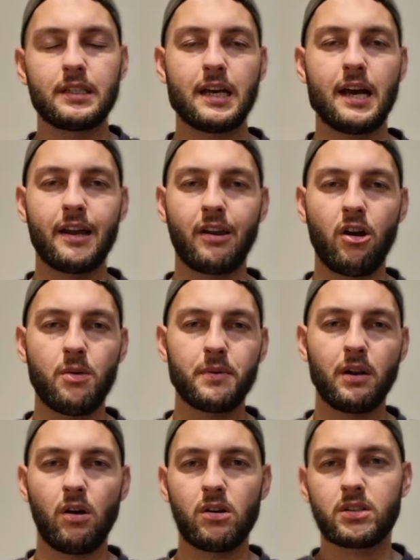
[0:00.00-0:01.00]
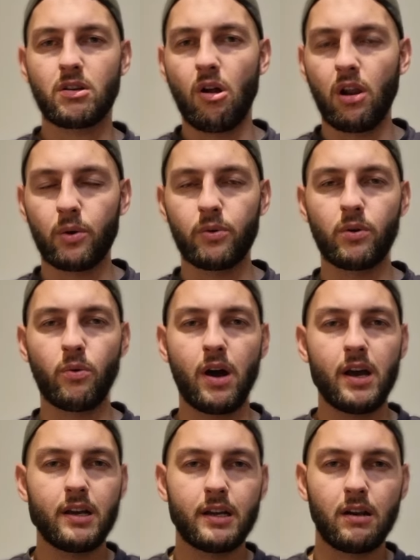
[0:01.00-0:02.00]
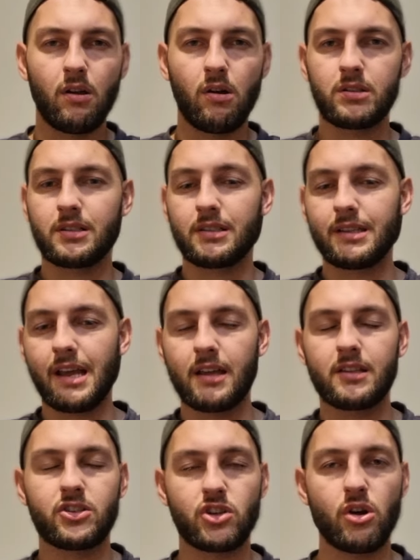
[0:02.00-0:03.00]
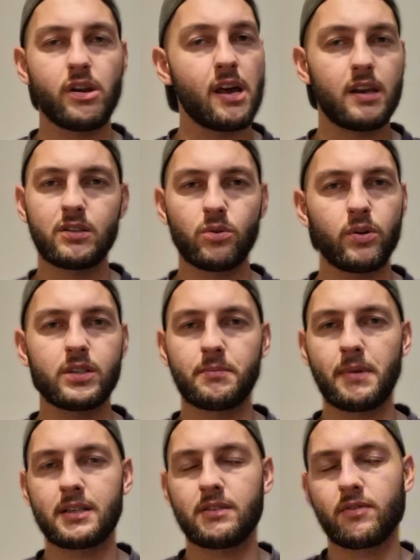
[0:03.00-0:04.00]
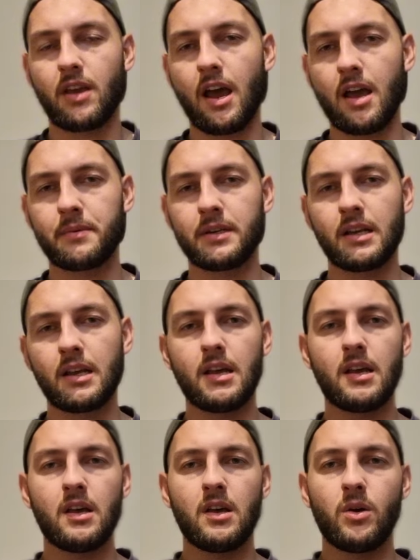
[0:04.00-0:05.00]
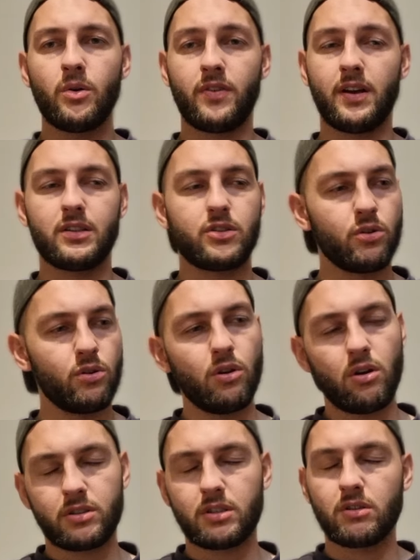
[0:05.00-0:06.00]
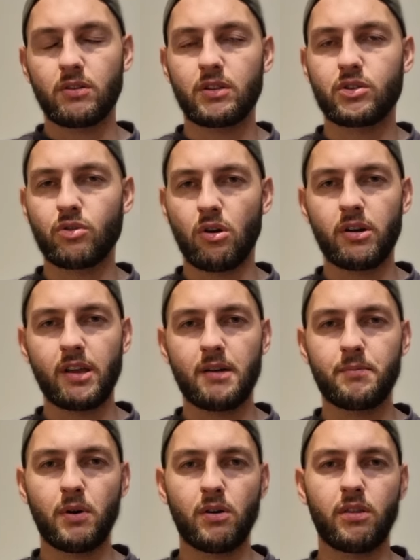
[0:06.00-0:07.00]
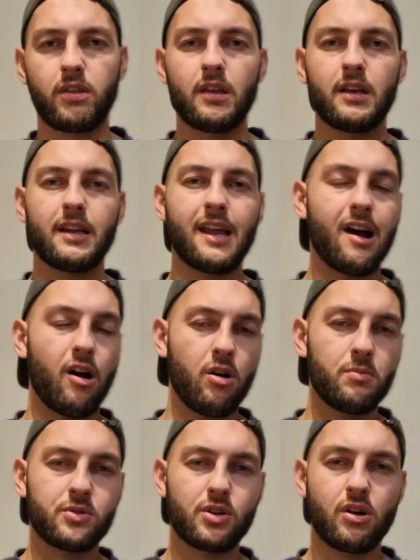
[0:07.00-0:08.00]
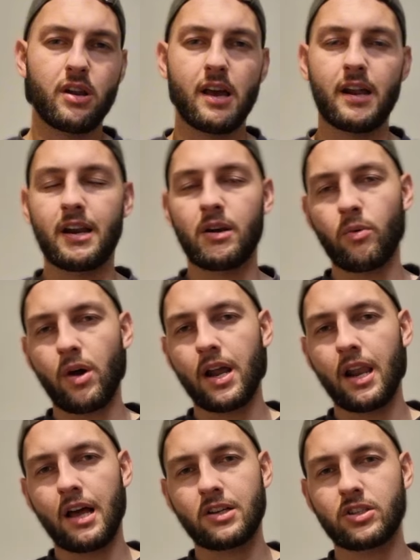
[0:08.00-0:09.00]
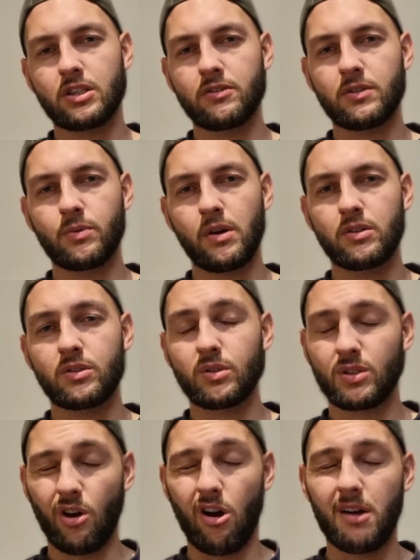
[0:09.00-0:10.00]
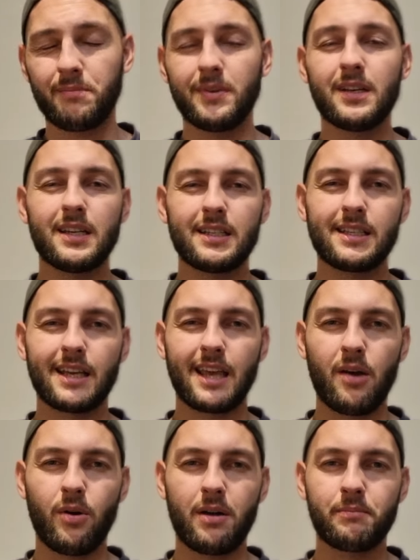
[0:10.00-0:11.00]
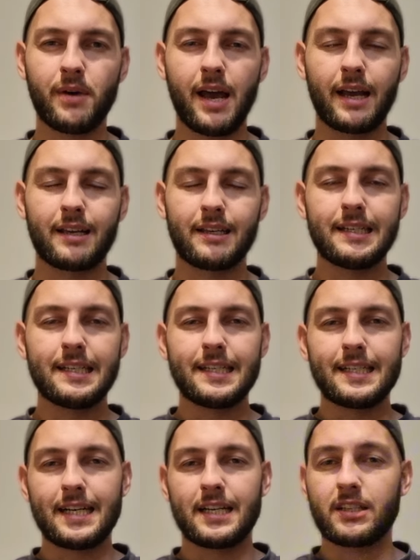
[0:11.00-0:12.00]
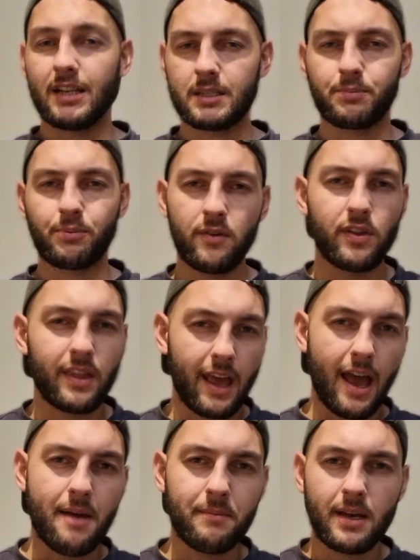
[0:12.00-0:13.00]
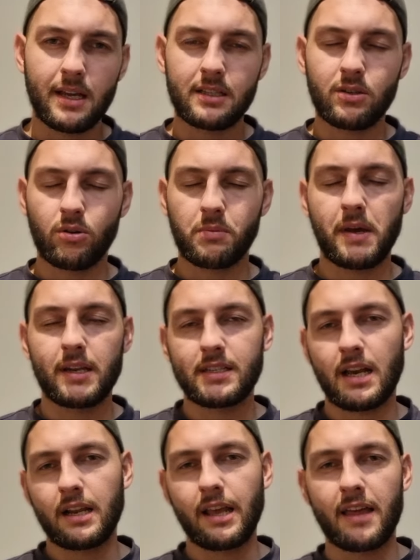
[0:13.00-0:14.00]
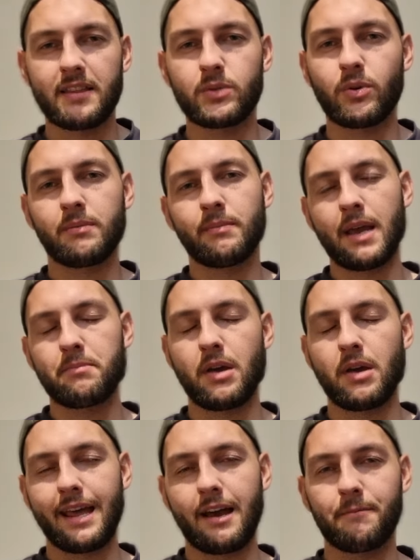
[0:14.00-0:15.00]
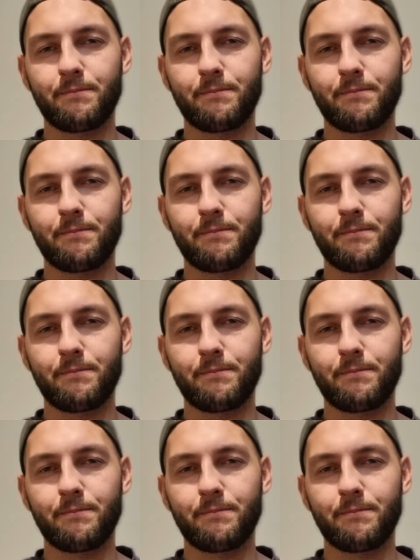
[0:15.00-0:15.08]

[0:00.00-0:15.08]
at home and lost, Collingwood away and lost, and now the showdown is always a massive game. And we've had two losses on the trot now, both in our home showdown and away last year as well. So it's time to get one back. So let's preview the game and talk about exactly how this one may pan out.